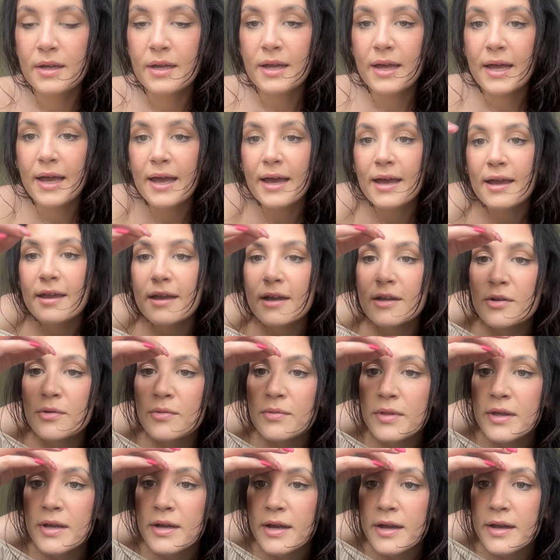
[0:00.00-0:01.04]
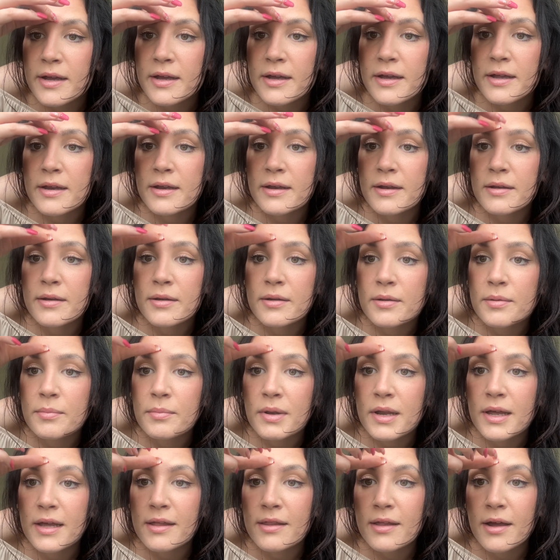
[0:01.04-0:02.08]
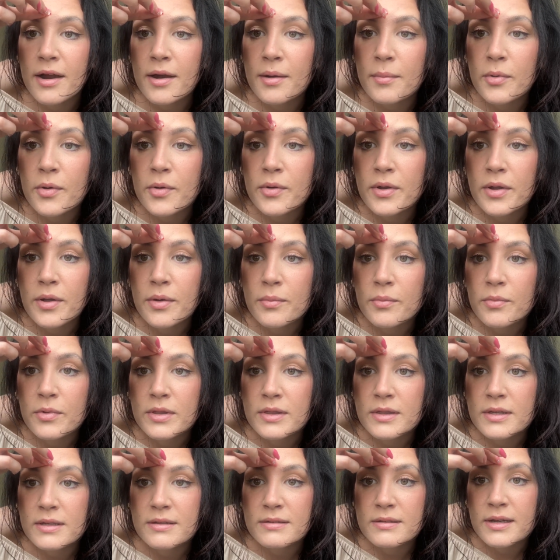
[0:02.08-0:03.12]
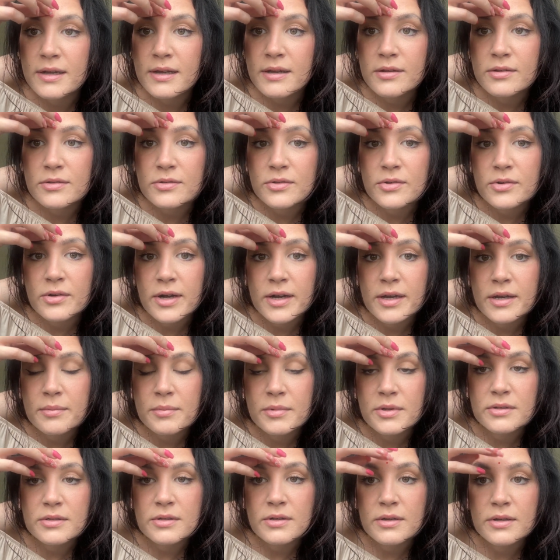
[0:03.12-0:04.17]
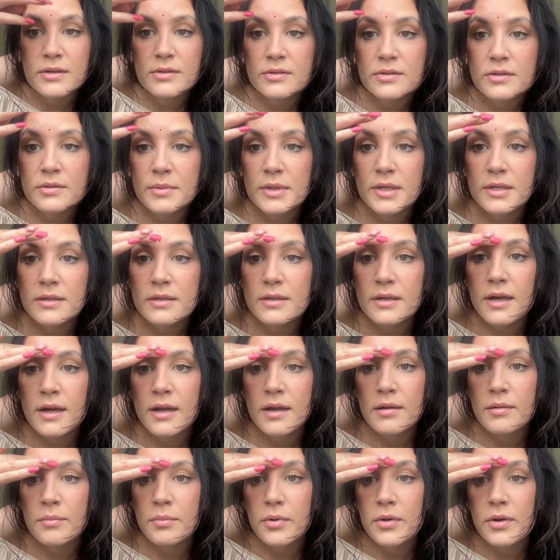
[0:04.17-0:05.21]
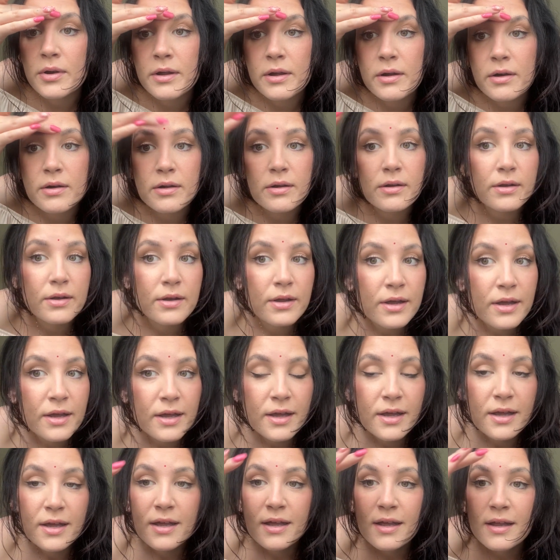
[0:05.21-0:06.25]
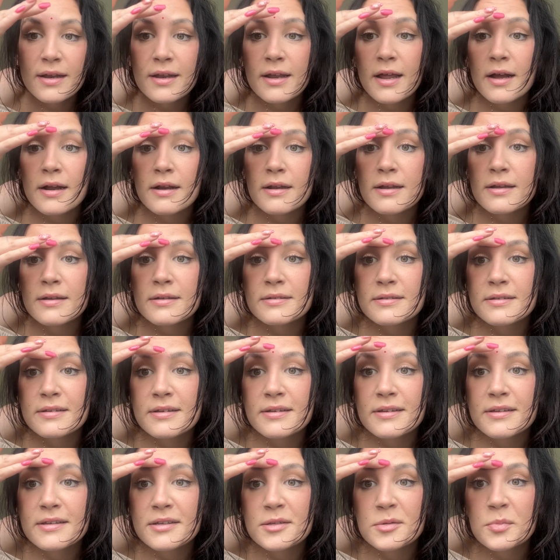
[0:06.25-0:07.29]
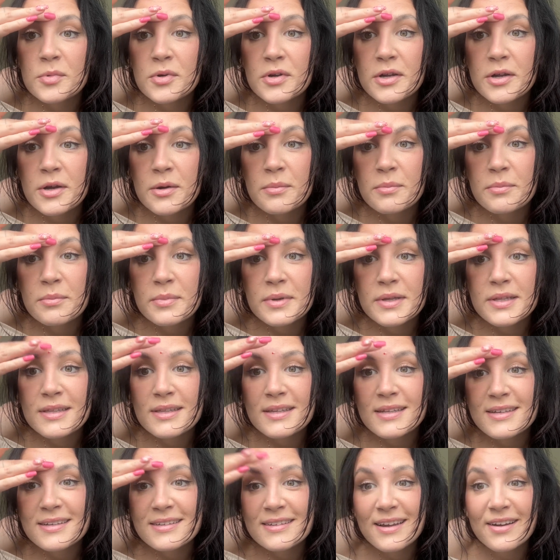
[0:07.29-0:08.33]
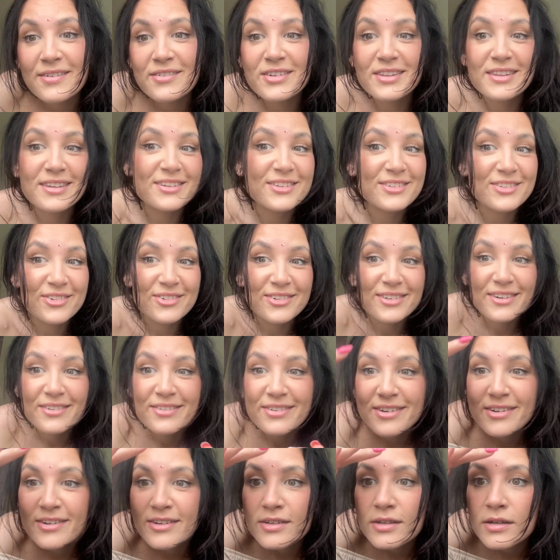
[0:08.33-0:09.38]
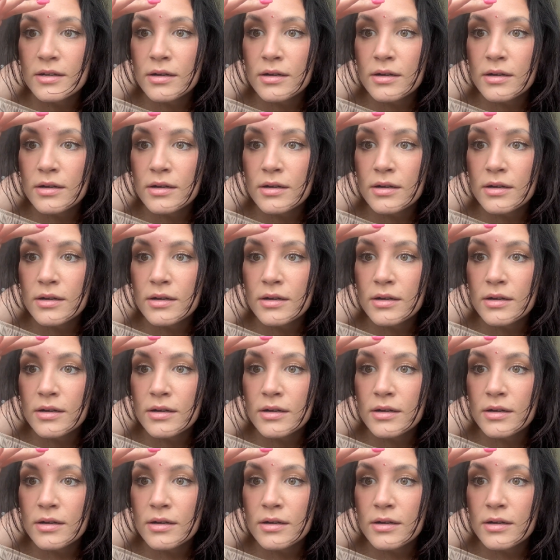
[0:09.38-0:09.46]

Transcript: I don't think I can play the harmonium with these nails or any musical instrument, and putting on necklaces, putting on bindis, everything's so difficult.